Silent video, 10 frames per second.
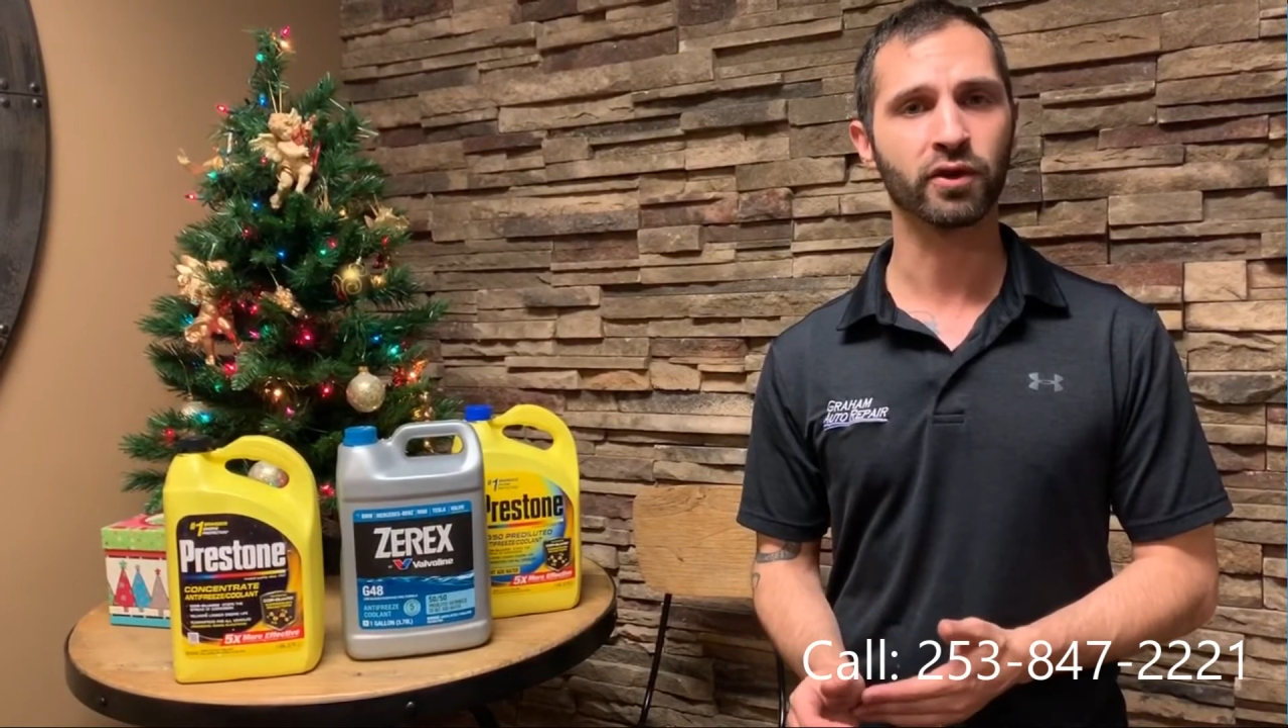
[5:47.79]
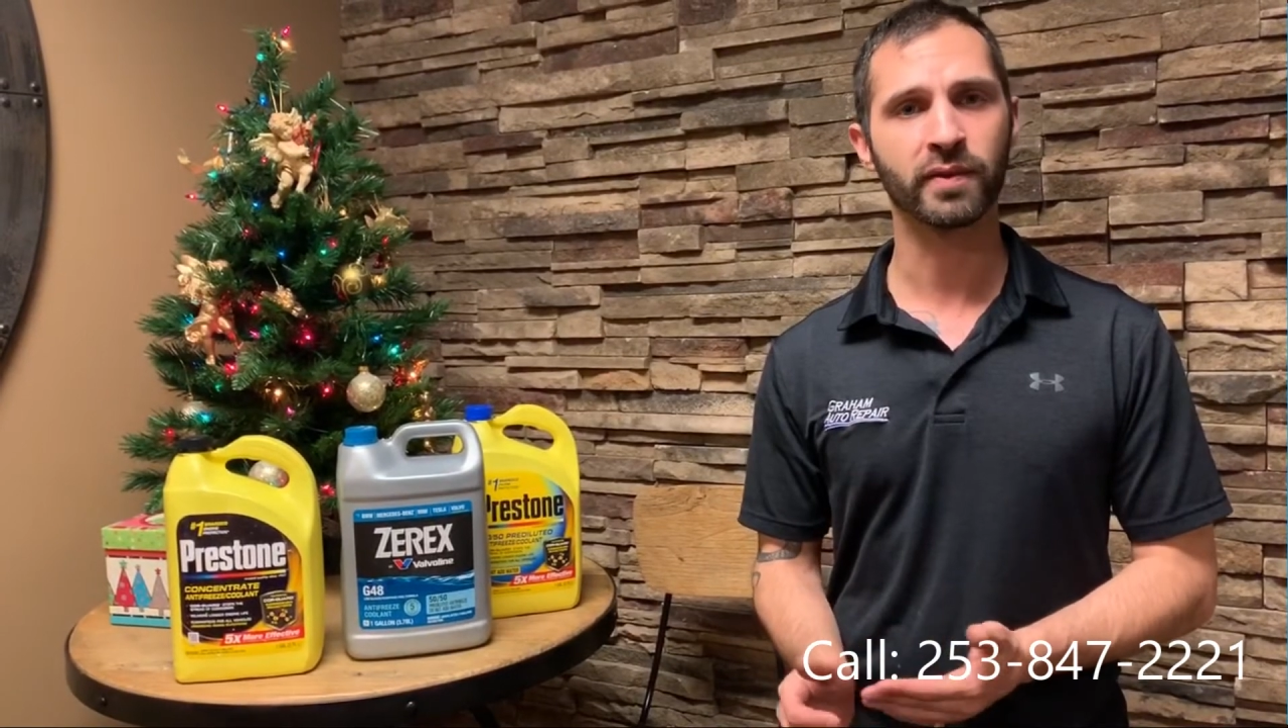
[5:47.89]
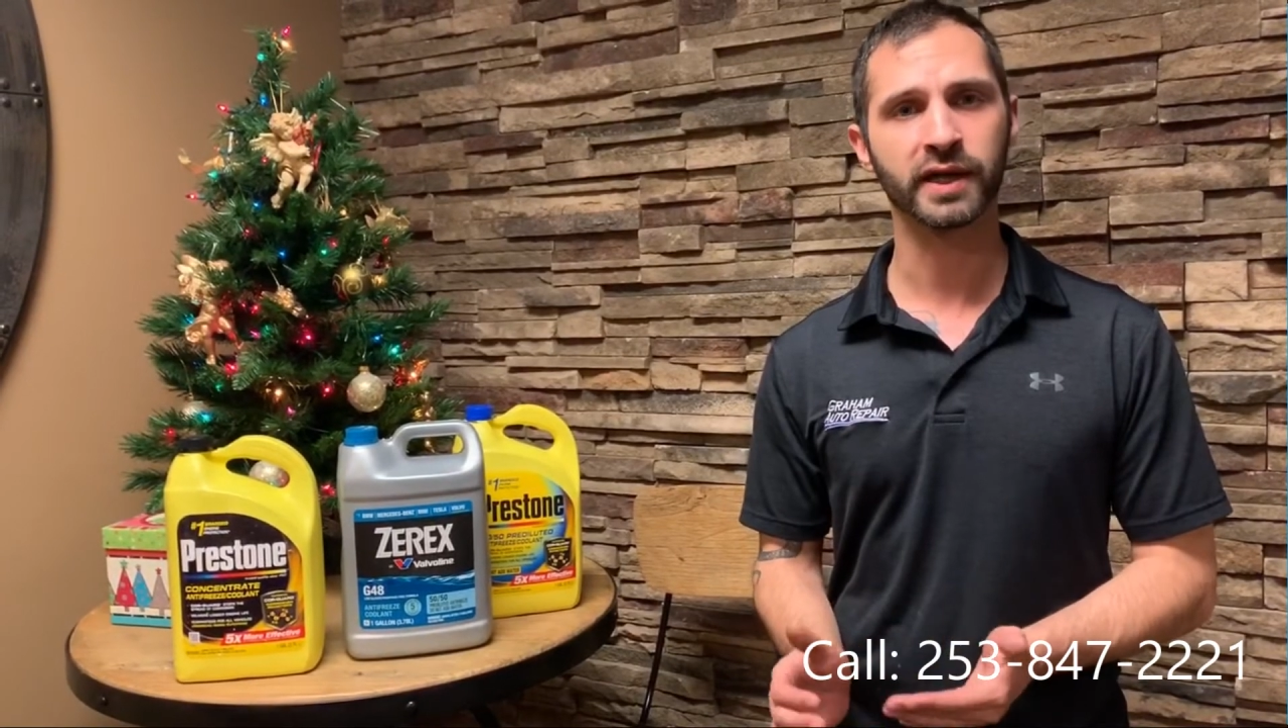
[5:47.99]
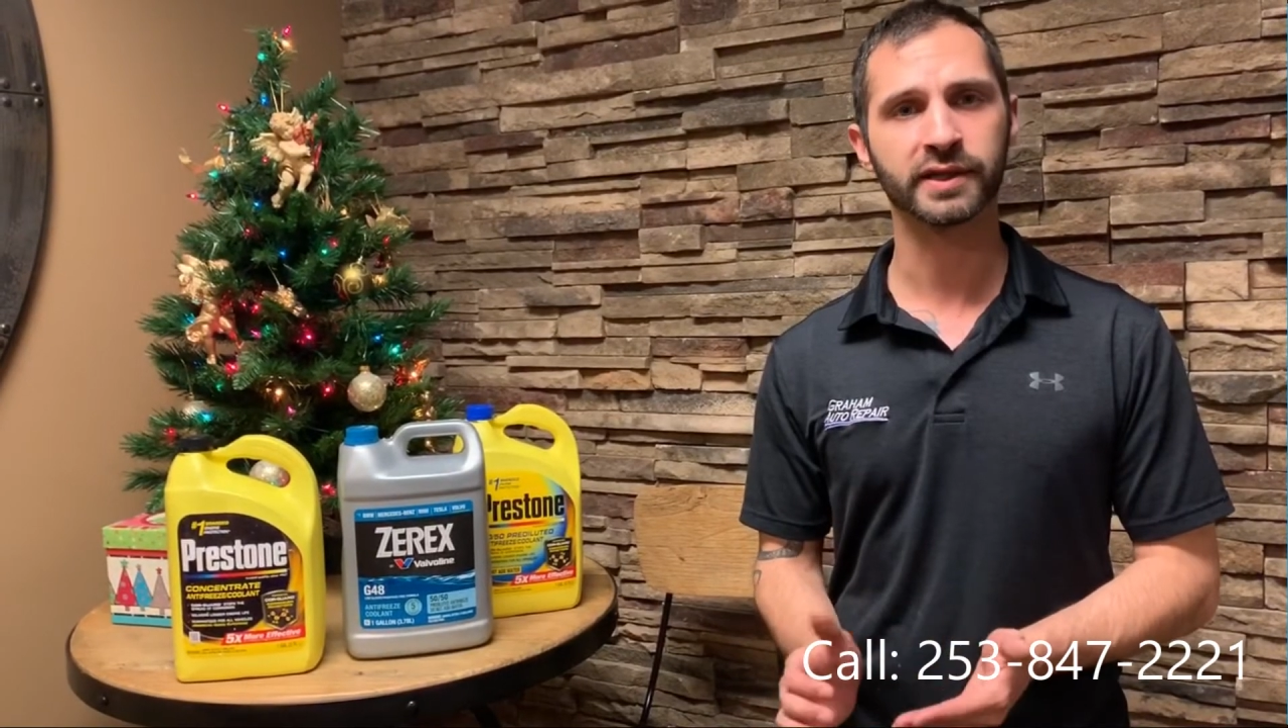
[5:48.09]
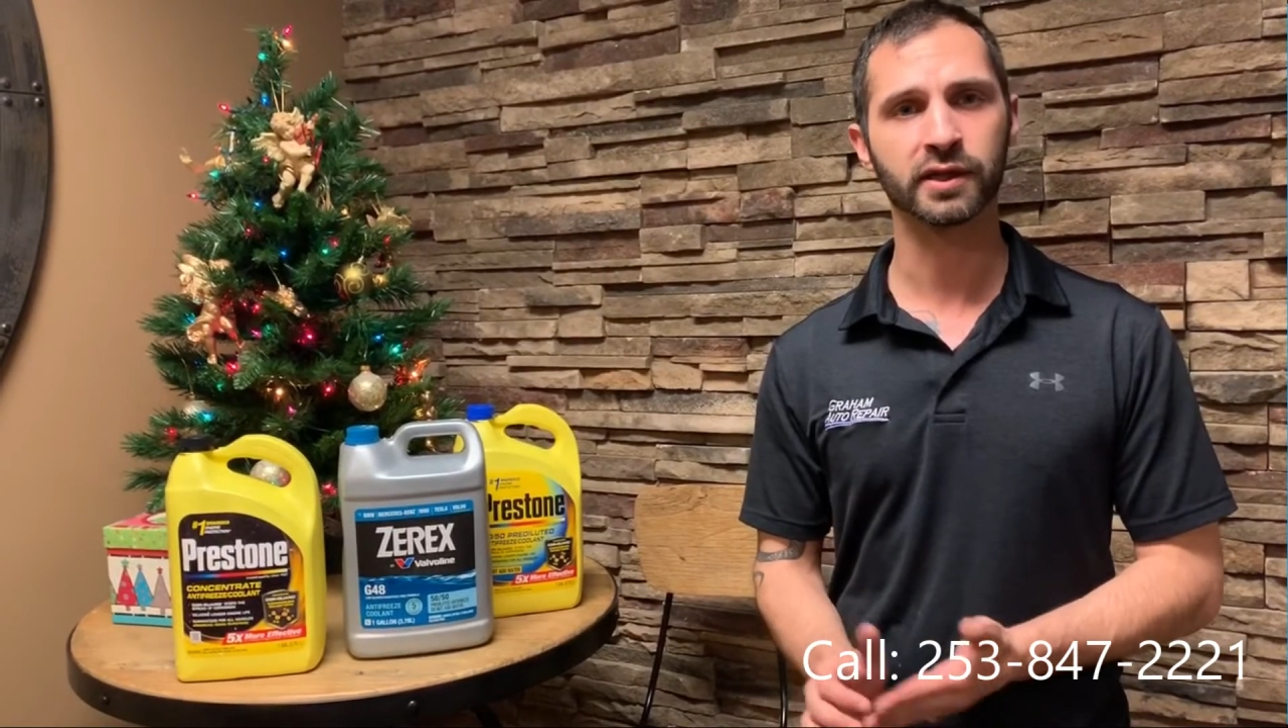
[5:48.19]

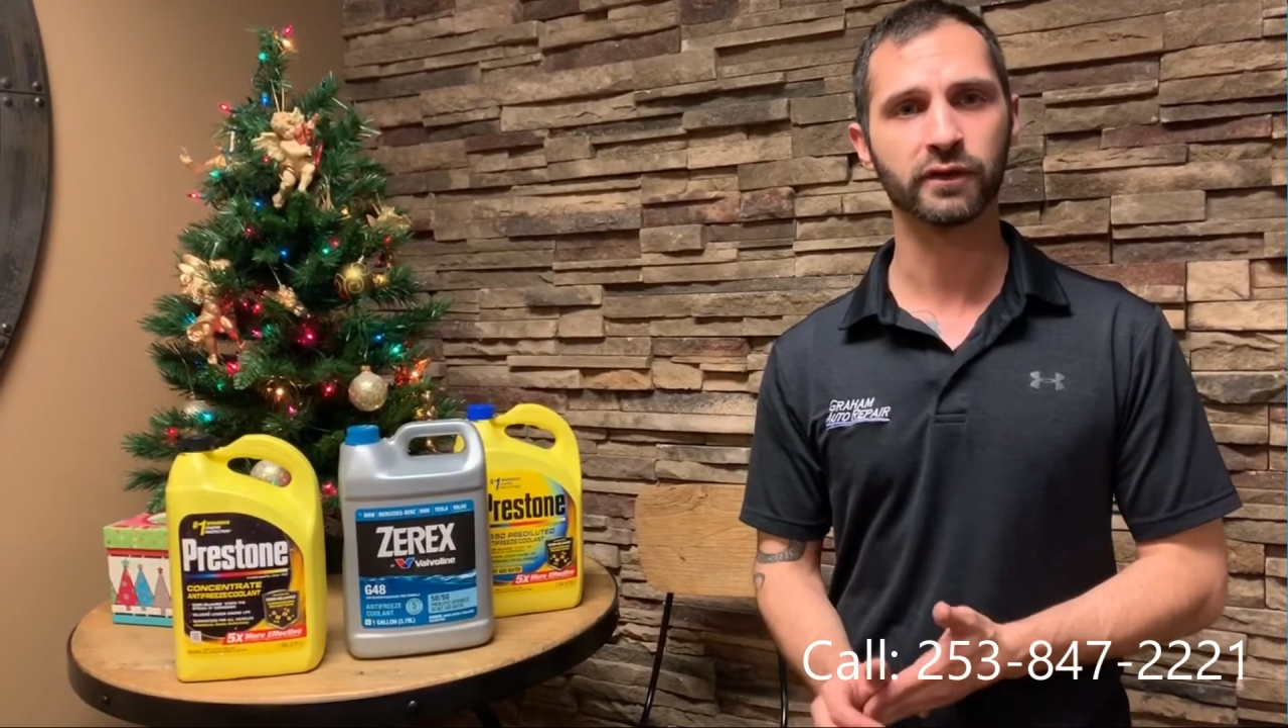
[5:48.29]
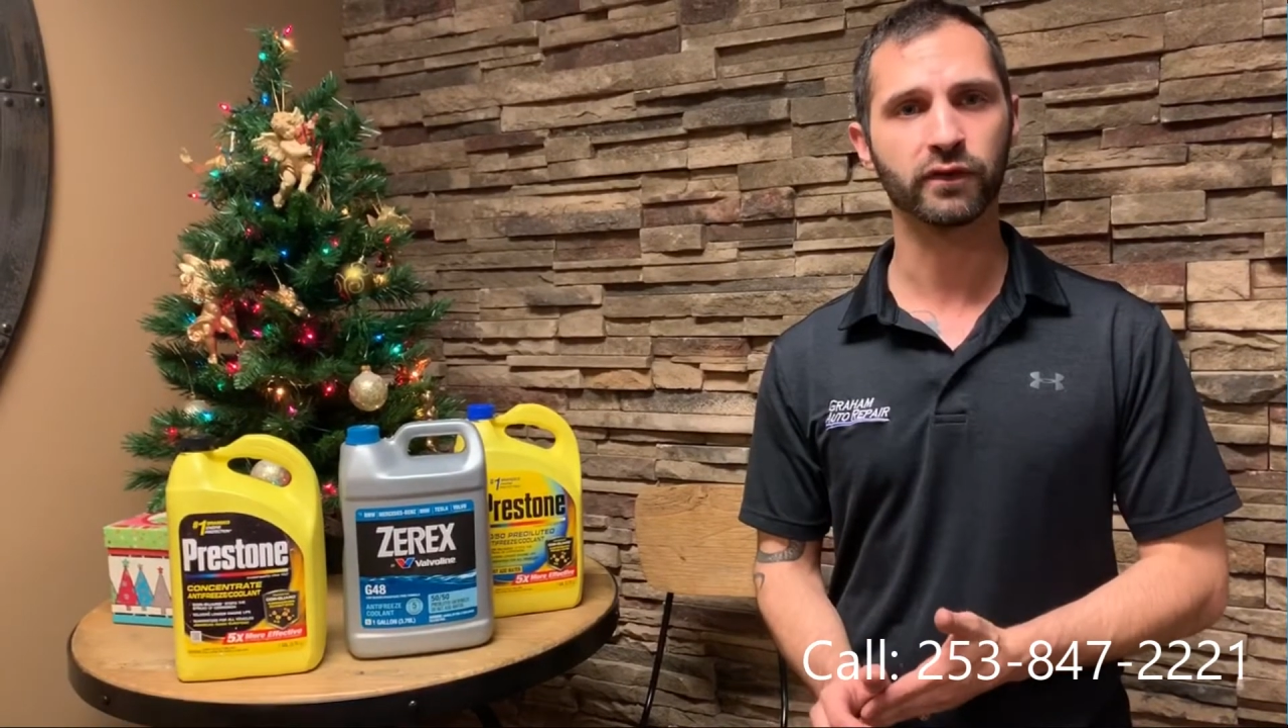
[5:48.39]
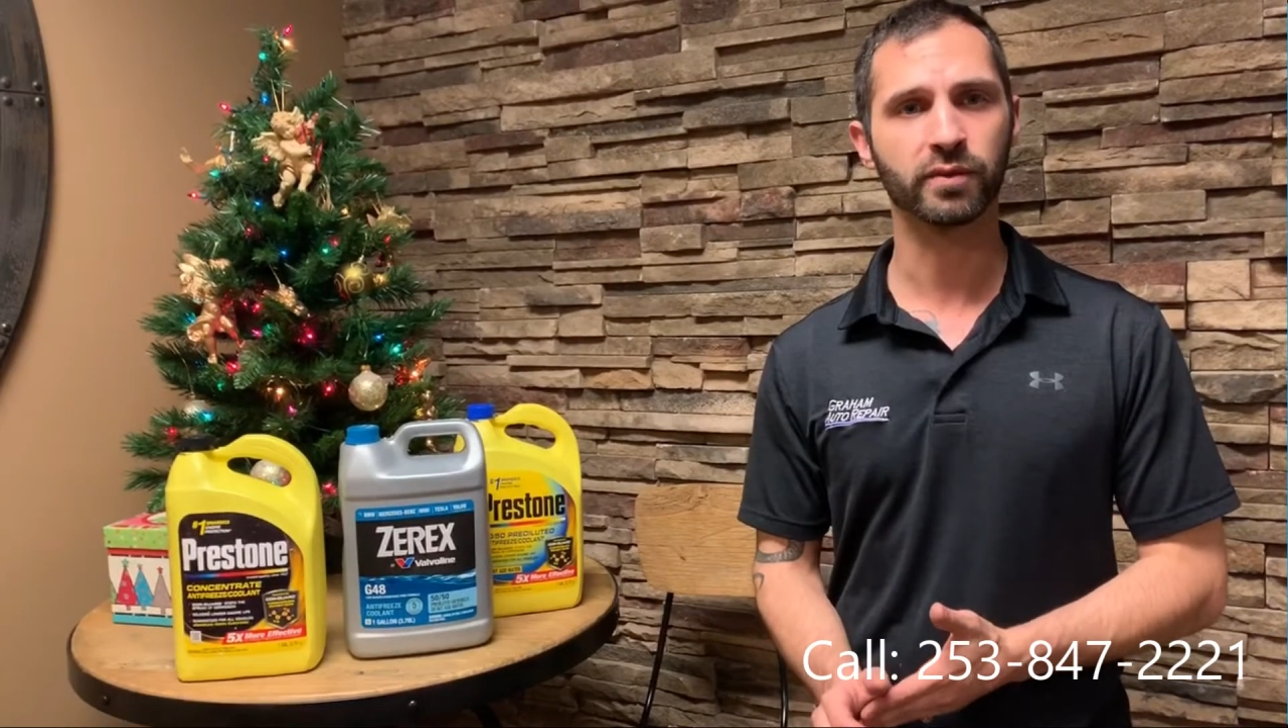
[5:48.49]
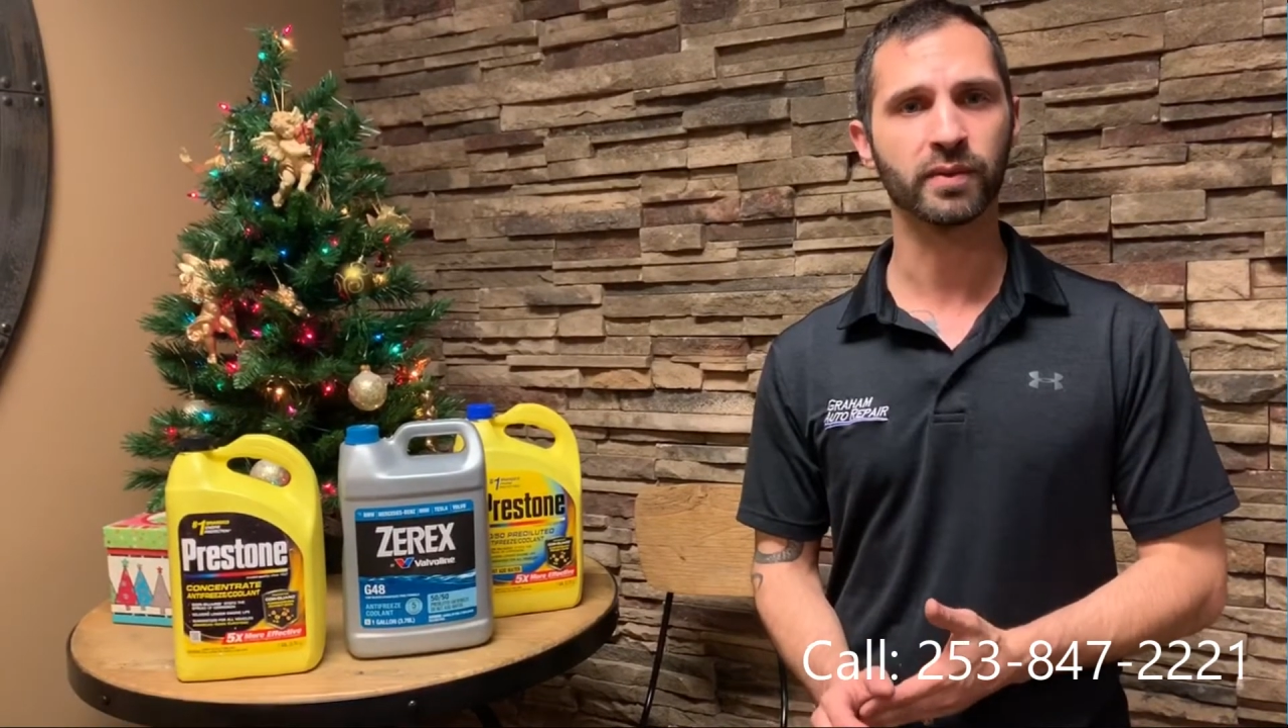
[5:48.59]
myself would be